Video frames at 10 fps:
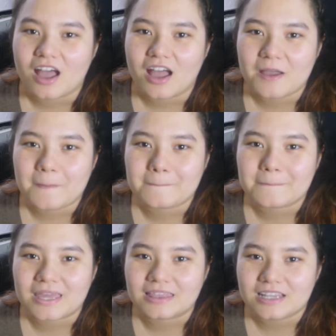
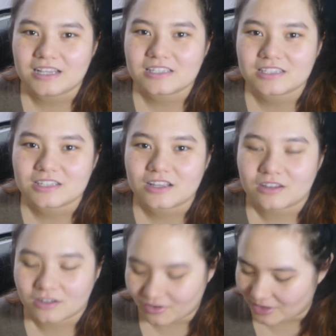
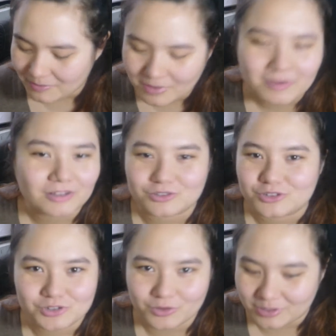Okay, maybe I'll
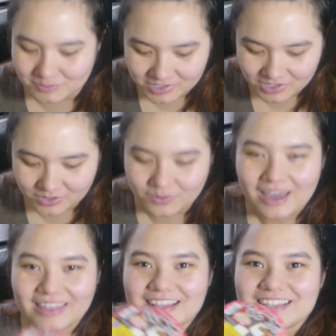just show them to
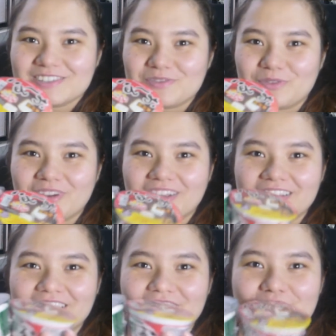you. These
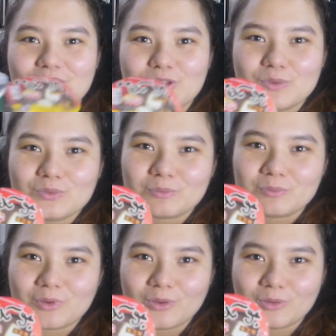really cute
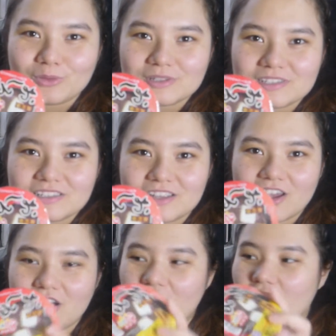bowls
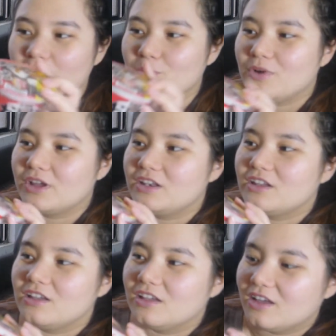are
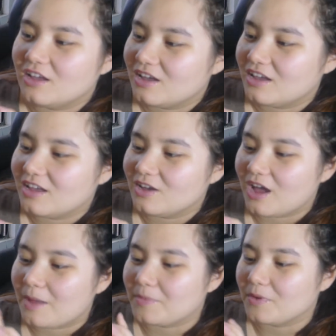what
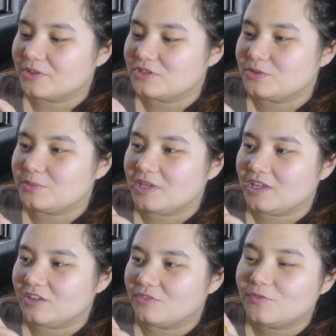I'm going to
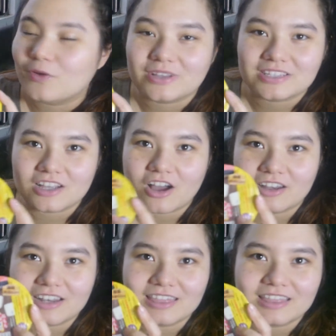be focusing
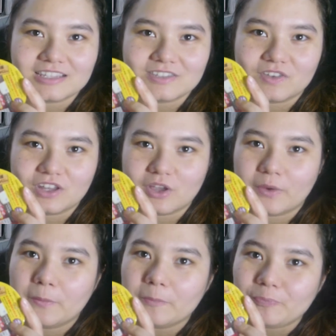on in this
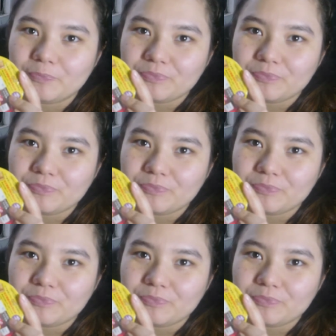video.